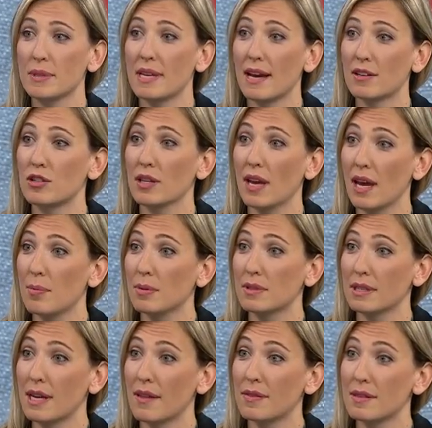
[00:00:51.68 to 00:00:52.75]
was actually able to
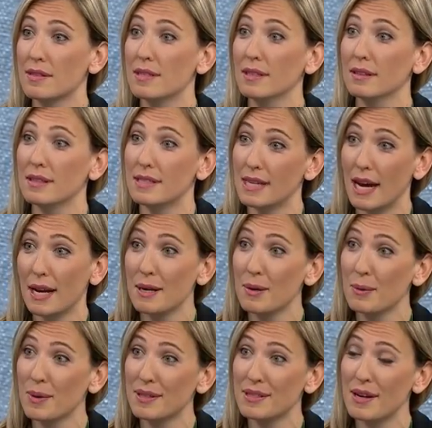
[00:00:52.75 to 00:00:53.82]
get this deal done
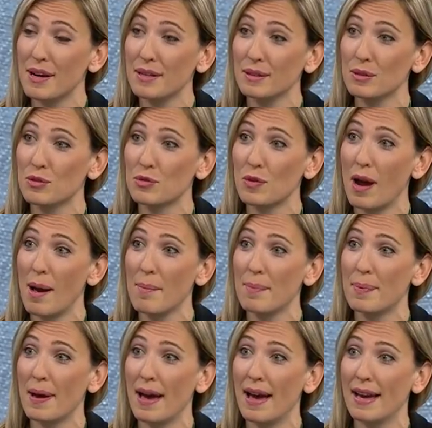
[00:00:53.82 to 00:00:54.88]
with Donald Trump
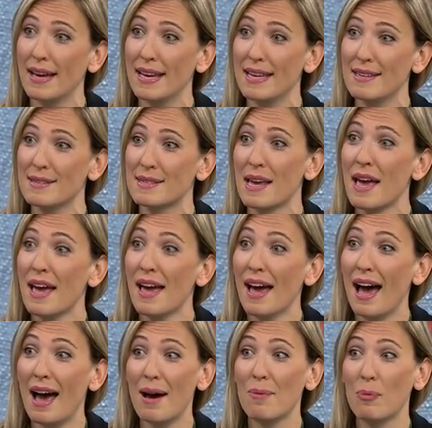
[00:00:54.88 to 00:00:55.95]
uh, is
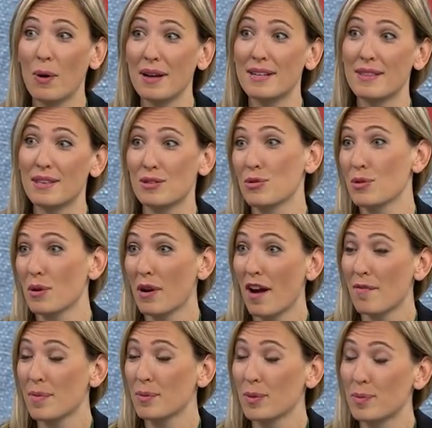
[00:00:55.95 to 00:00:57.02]
uh, what the Trudeau
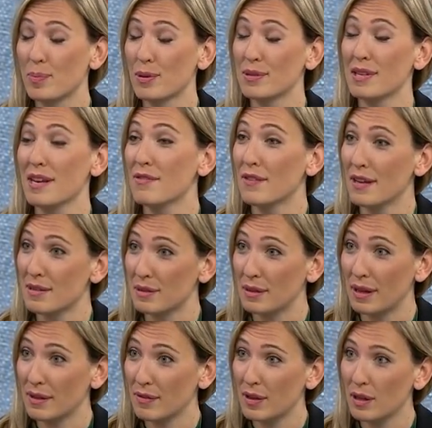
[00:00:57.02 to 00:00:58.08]
government would perceive is a
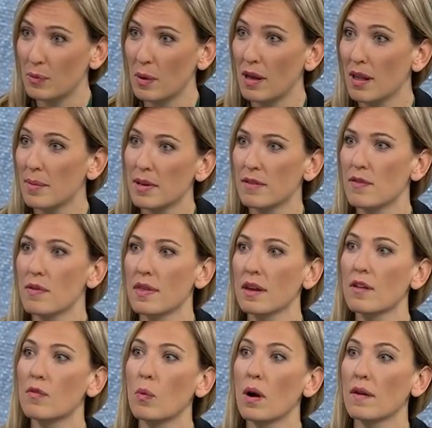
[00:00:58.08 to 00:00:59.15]
lot of goodwill. I mean, if you think
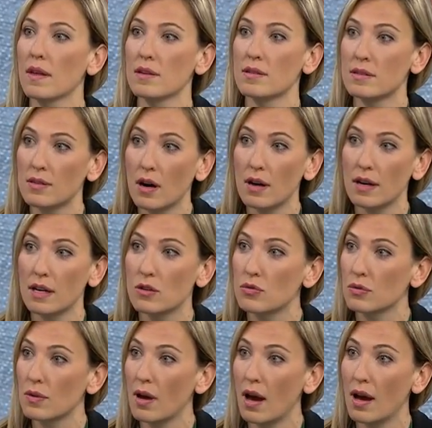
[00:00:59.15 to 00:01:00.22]
of where they started,
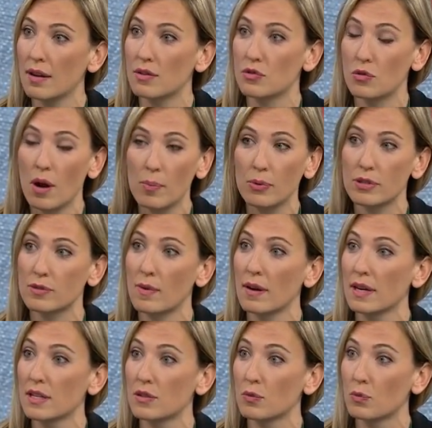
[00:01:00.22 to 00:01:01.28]
uh, Trump was
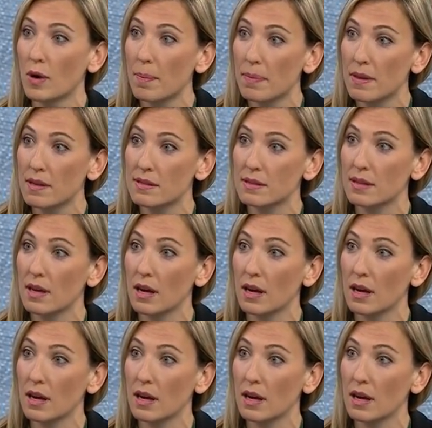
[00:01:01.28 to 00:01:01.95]
threatening to rip this